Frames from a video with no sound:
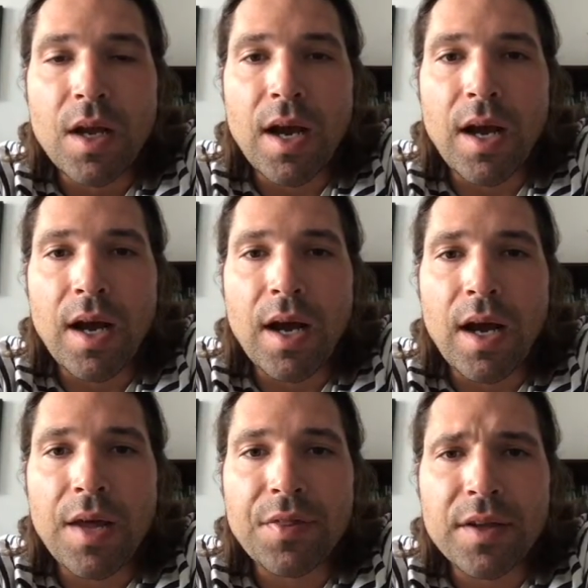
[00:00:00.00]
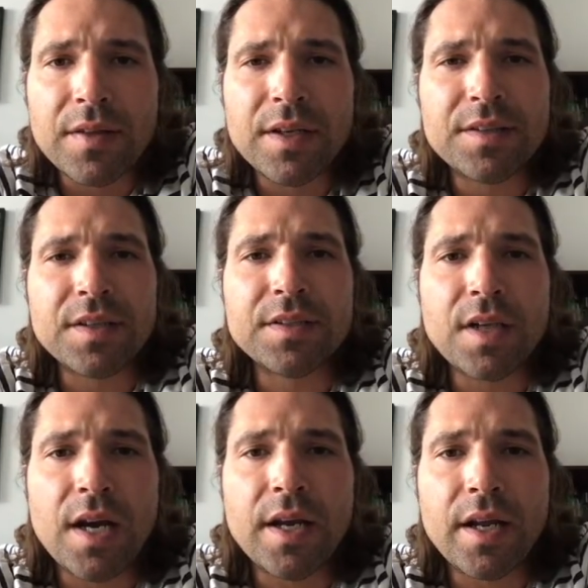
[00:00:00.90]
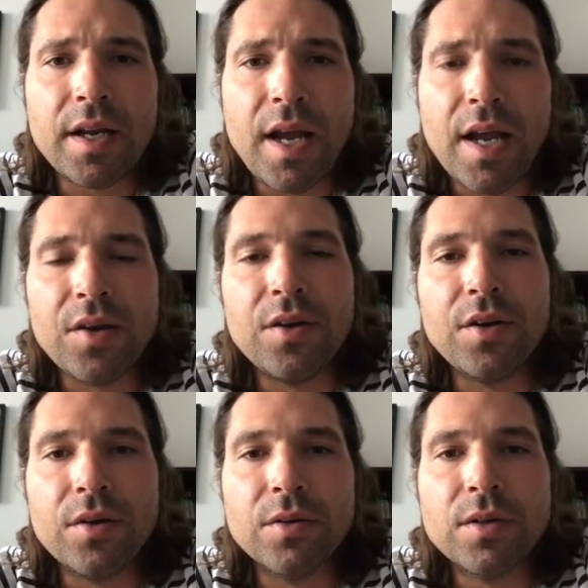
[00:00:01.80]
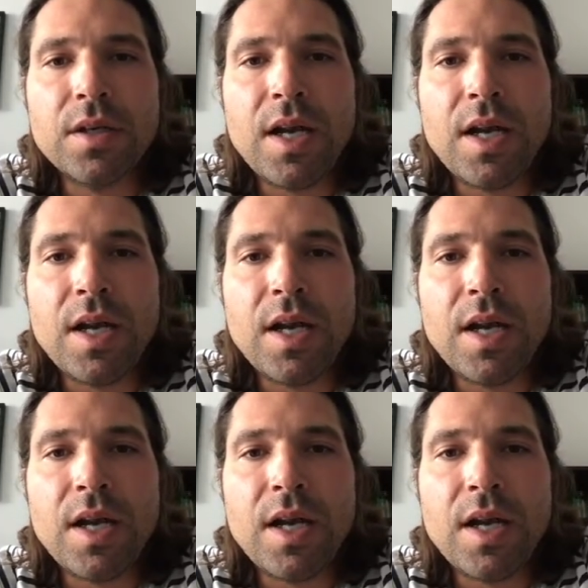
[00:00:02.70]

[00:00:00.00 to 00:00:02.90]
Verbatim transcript: uh, I think that it's exciting and new,